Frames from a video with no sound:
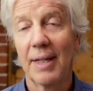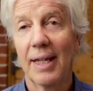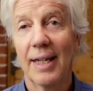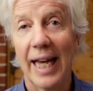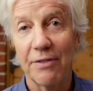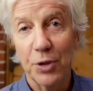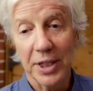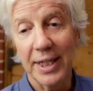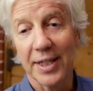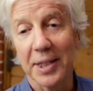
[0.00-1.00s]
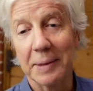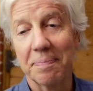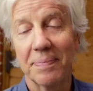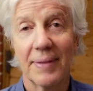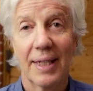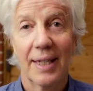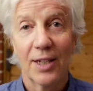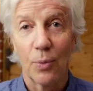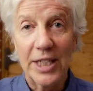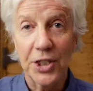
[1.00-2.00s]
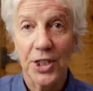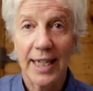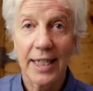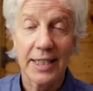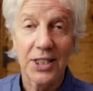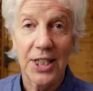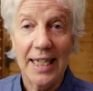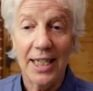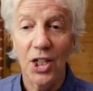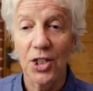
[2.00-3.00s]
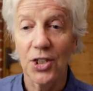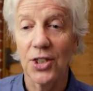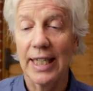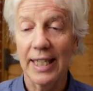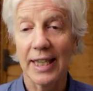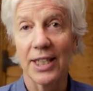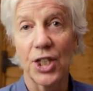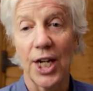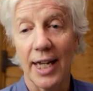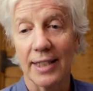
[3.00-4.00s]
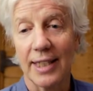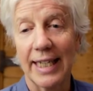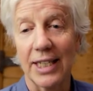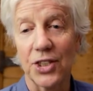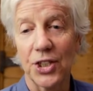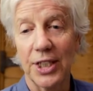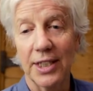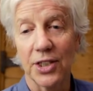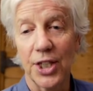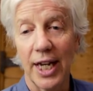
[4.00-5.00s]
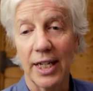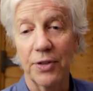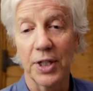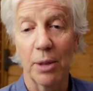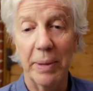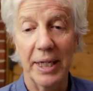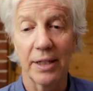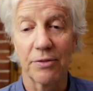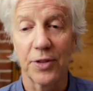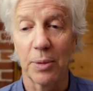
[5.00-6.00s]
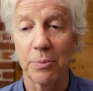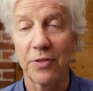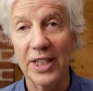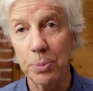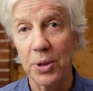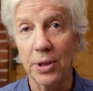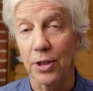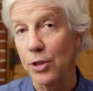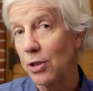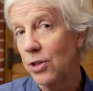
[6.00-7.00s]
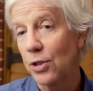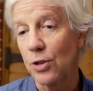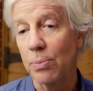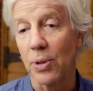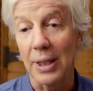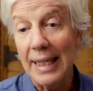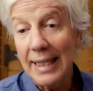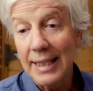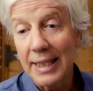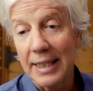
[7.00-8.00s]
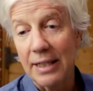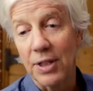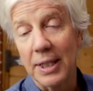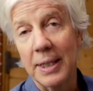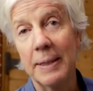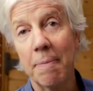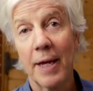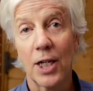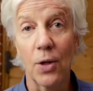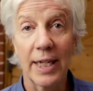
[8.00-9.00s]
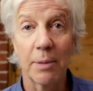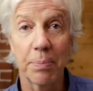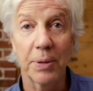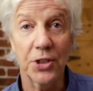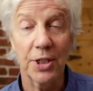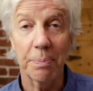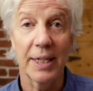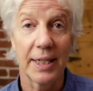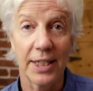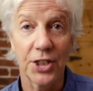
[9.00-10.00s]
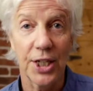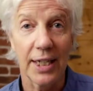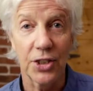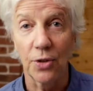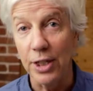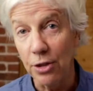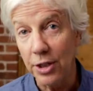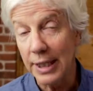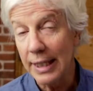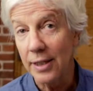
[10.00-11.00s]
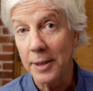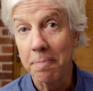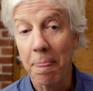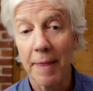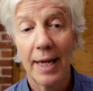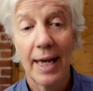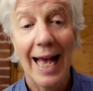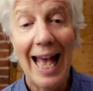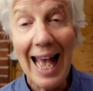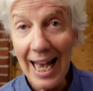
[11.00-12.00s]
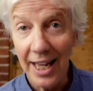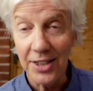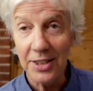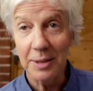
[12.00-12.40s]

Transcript: and if you're here, raise your hand and say hello in the chat. I can see your chat. If you're coming in from Facebook or YouTube or LinkedIn even, go ahead and put something in the chat so I know you're here. And